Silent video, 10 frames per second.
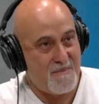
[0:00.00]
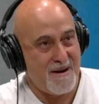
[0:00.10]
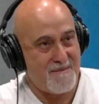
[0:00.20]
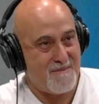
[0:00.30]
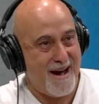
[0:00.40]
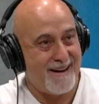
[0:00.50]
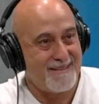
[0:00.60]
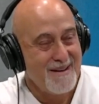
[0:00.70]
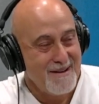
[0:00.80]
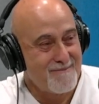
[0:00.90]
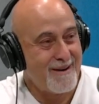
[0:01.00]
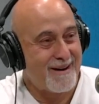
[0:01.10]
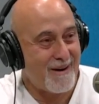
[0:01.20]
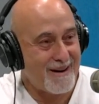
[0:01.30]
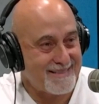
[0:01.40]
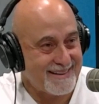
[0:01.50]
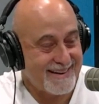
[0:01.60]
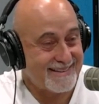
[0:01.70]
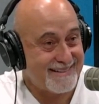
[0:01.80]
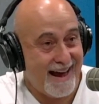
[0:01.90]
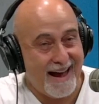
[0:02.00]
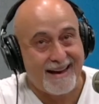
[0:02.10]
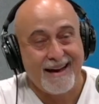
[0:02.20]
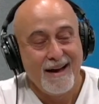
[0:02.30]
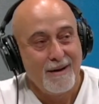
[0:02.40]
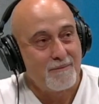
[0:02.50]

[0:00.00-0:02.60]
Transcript: about McCarthy and Dak.